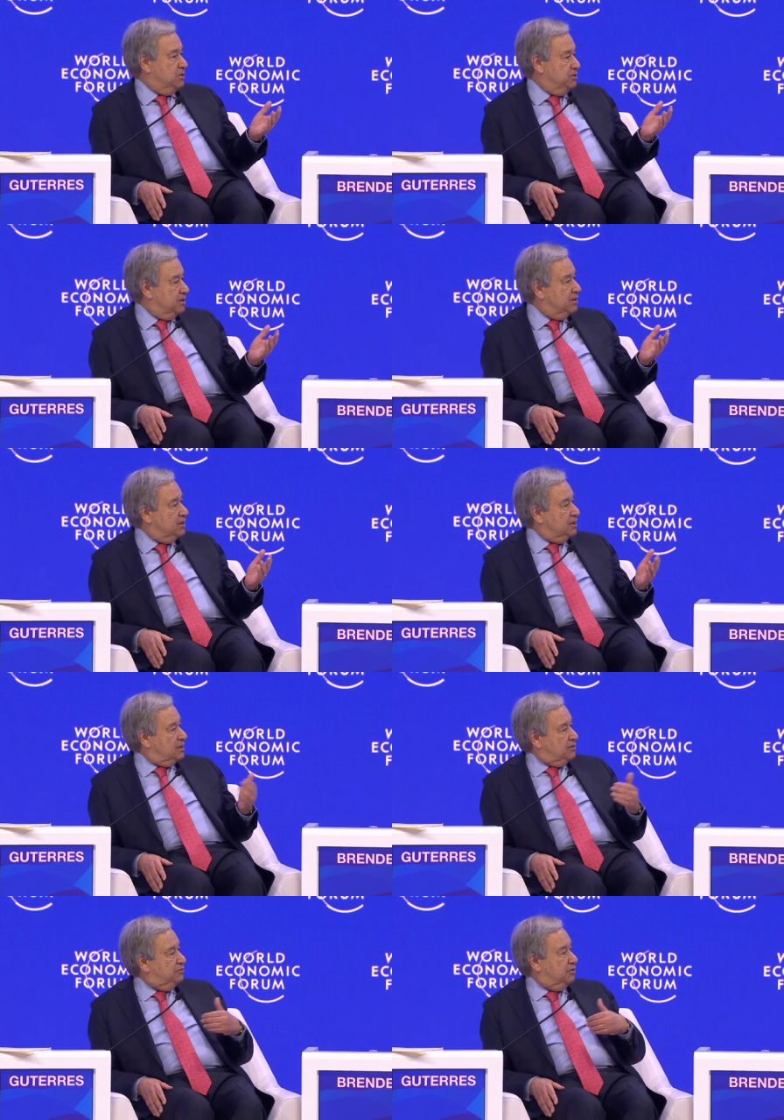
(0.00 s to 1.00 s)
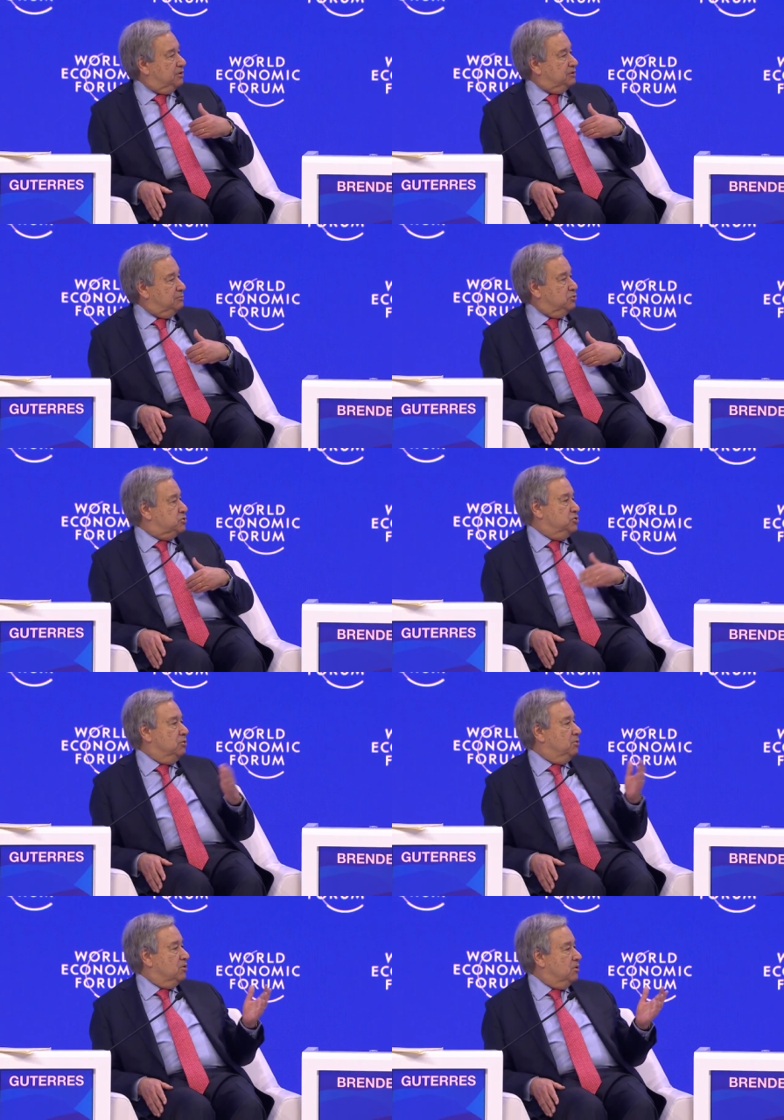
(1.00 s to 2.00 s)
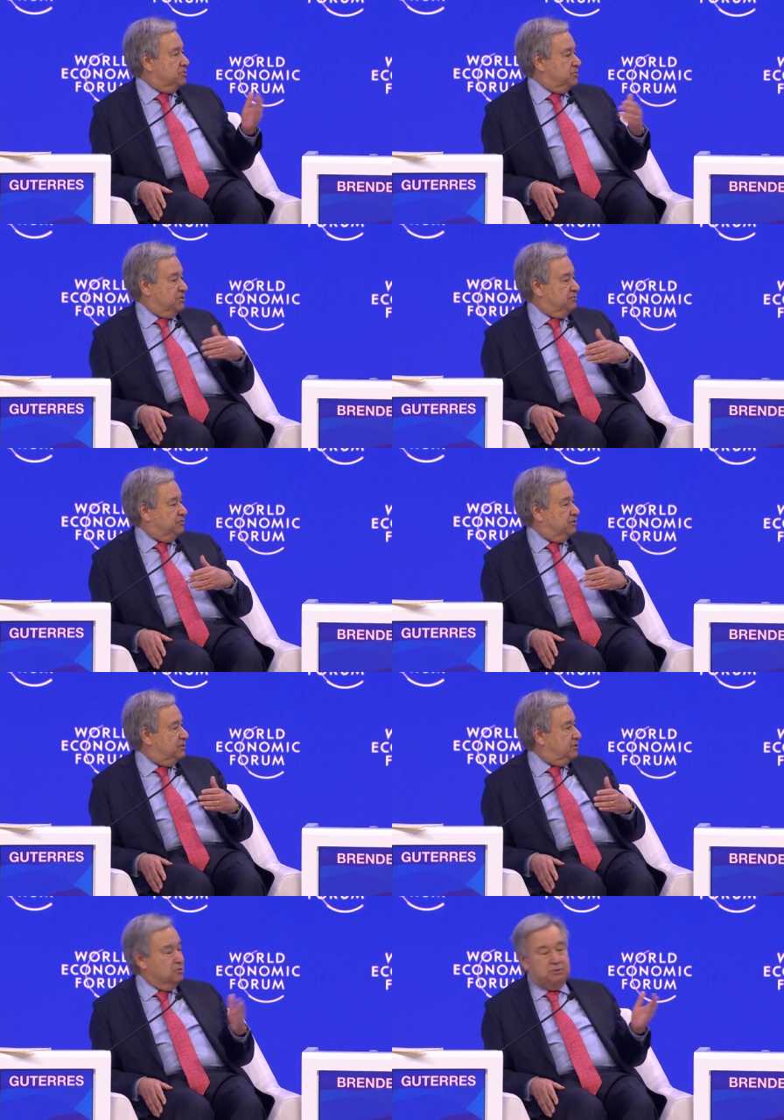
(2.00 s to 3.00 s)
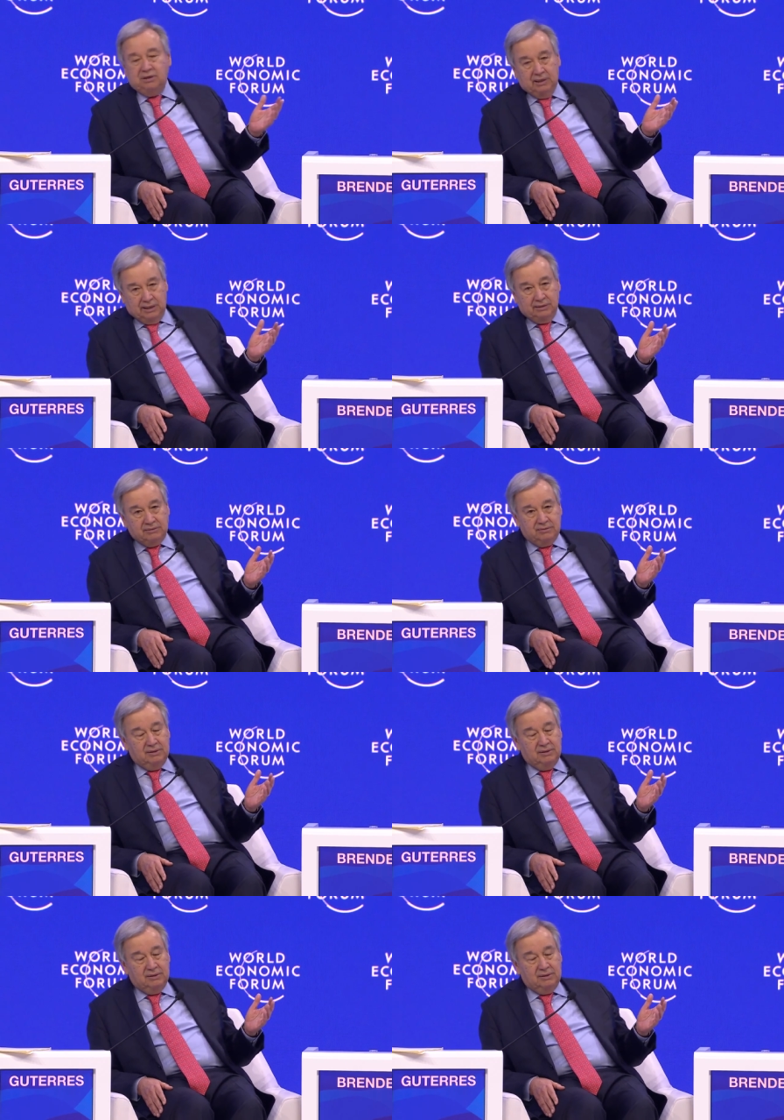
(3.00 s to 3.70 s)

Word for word: media for the most noble causes of uh, humankind.